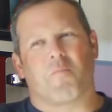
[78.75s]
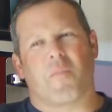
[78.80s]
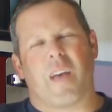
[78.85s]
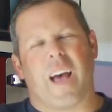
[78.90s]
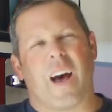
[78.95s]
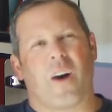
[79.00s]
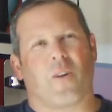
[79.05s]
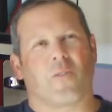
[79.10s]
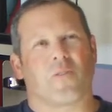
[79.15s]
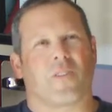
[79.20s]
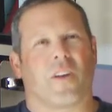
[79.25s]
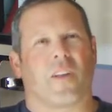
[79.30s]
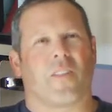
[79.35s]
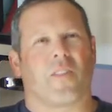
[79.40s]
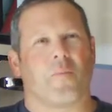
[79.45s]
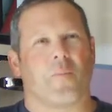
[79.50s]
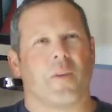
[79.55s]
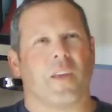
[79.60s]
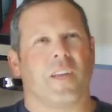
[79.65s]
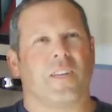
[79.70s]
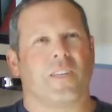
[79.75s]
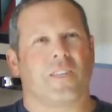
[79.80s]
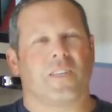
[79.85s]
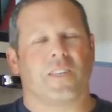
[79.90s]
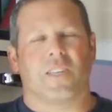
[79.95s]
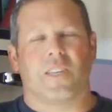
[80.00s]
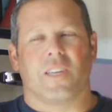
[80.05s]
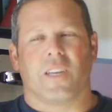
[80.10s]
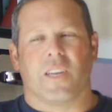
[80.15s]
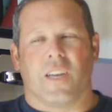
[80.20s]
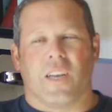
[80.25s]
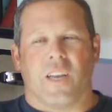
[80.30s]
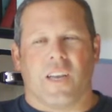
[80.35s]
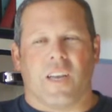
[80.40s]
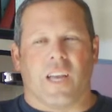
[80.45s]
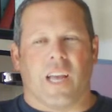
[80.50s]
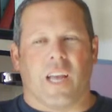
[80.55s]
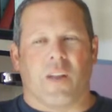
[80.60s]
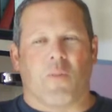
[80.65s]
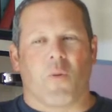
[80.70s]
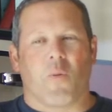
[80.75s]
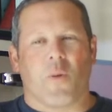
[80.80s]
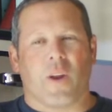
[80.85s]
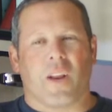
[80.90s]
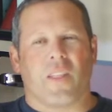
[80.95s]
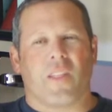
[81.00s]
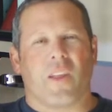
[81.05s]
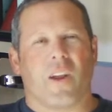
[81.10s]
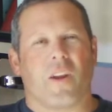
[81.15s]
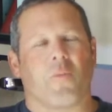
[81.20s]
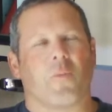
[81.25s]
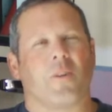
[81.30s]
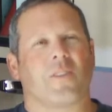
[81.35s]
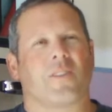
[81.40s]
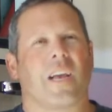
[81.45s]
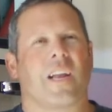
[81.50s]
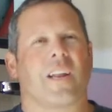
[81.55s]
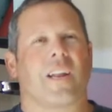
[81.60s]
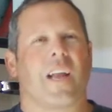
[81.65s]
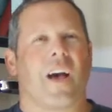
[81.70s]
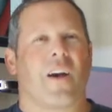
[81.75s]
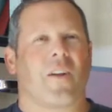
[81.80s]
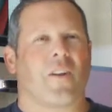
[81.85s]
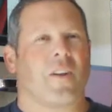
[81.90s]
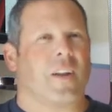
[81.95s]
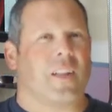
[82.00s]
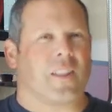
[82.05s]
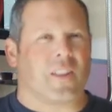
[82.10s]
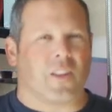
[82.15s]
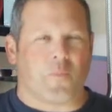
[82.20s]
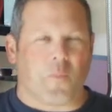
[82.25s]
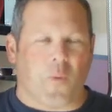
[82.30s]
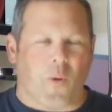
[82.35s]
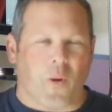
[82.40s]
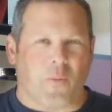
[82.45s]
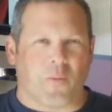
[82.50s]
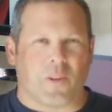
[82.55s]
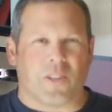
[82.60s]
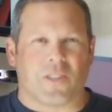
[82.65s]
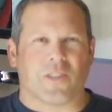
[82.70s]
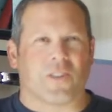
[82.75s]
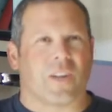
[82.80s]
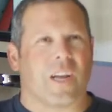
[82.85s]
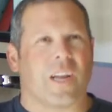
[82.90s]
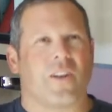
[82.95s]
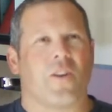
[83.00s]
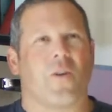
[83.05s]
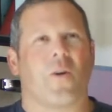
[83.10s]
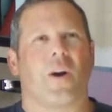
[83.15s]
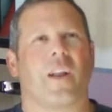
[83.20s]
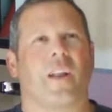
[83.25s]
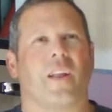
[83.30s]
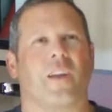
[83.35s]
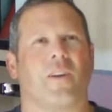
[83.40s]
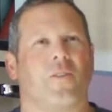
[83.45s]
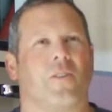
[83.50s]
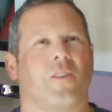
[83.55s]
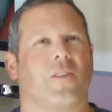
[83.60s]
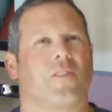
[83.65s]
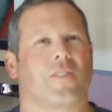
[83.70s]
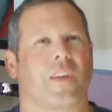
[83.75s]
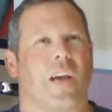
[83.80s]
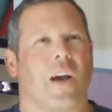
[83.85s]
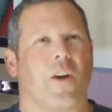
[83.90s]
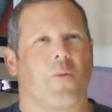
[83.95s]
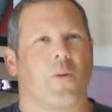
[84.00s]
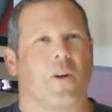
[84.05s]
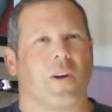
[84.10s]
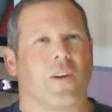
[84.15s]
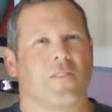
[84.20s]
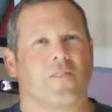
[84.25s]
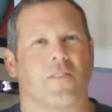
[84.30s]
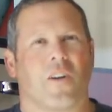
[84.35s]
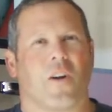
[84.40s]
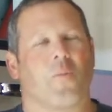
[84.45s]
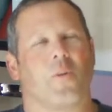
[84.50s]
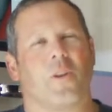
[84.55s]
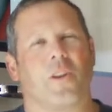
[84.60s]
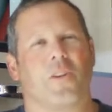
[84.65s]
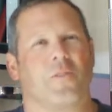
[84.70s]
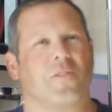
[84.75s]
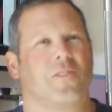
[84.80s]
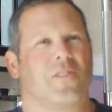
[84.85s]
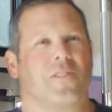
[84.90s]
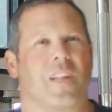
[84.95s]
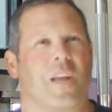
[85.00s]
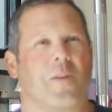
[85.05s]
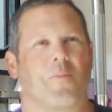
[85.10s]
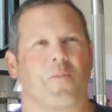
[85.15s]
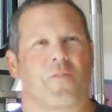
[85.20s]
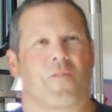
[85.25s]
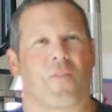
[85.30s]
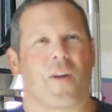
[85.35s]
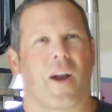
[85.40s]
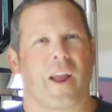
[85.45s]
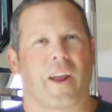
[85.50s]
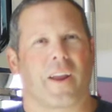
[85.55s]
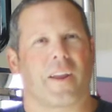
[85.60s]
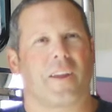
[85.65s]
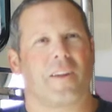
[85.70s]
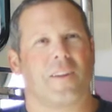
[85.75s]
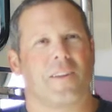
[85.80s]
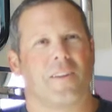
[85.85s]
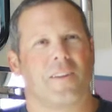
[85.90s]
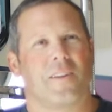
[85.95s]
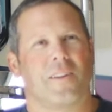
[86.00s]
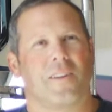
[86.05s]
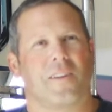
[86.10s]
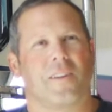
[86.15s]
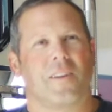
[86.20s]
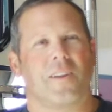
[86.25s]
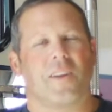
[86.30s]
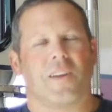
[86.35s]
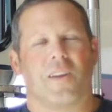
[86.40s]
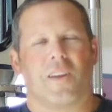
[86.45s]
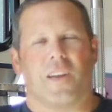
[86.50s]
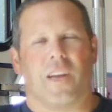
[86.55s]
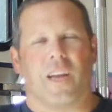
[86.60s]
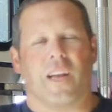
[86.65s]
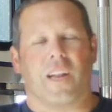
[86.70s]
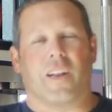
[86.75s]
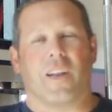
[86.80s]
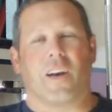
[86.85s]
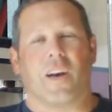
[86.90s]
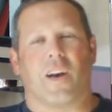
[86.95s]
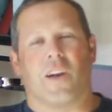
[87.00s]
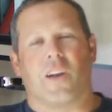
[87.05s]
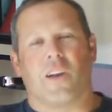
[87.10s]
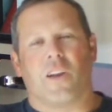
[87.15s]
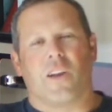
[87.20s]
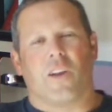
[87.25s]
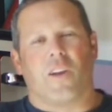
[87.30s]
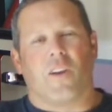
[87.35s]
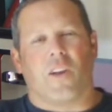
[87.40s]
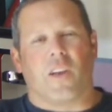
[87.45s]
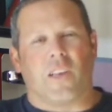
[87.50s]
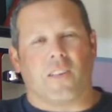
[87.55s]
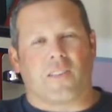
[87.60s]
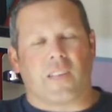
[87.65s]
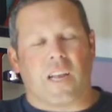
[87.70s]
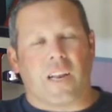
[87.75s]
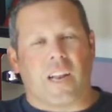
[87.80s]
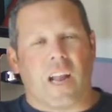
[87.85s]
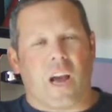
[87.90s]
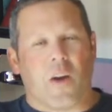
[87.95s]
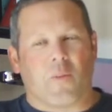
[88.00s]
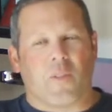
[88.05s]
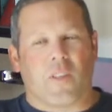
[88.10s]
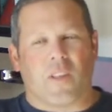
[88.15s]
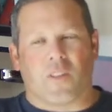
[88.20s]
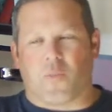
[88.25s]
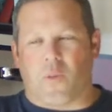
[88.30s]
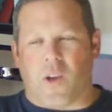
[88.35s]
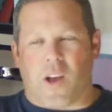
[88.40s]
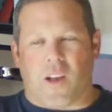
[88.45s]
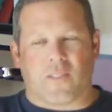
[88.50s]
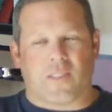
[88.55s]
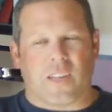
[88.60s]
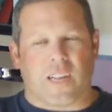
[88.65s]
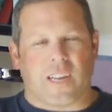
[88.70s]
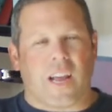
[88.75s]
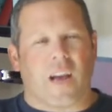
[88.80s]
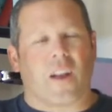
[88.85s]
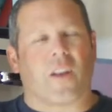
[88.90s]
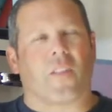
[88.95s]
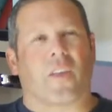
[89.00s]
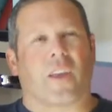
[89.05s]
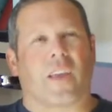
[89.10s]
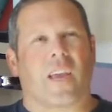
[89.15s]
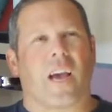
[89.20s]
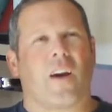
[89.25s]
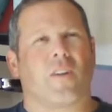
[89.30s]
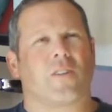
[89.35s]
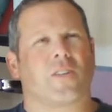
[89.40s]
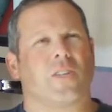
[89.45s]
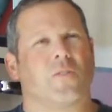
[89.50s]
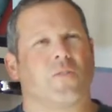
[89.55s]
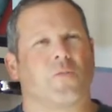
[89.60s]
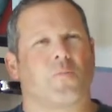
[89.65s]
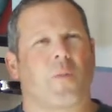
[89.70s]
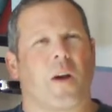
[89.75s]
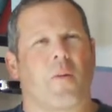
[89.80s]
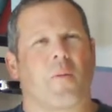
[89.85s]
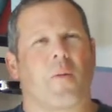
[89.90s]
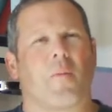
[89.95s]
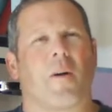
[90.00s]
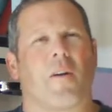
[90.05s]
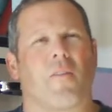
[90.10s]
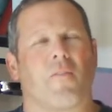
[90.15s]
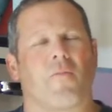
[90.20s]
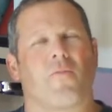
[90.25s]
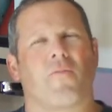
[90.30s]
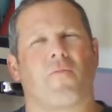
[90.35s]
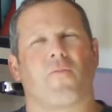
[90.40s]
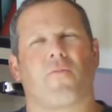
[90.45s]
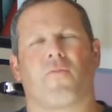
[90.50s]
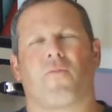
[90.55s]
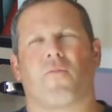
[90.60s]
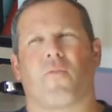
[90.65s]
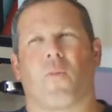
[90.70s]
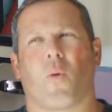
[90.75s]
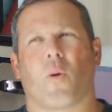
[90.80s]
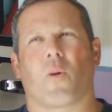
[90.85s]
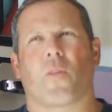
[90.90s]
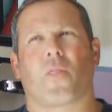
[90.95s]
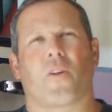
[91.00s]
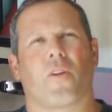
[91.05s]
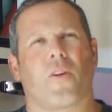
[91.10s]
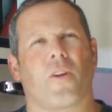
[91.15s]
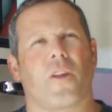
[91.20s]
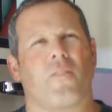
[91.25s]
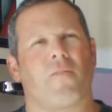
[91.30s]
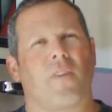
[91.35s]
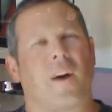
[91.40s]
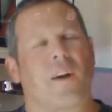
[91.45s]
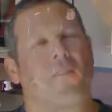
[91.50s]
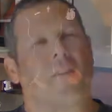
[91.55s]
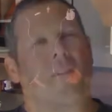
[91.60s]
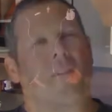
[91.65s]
house on the beach. And we went in there and we sat down, and at this point, we still had no idea who this guy was. All we knew was his name was Frank. And he sat down with us. We all sat down on the couch. It was probably about 4:30, 5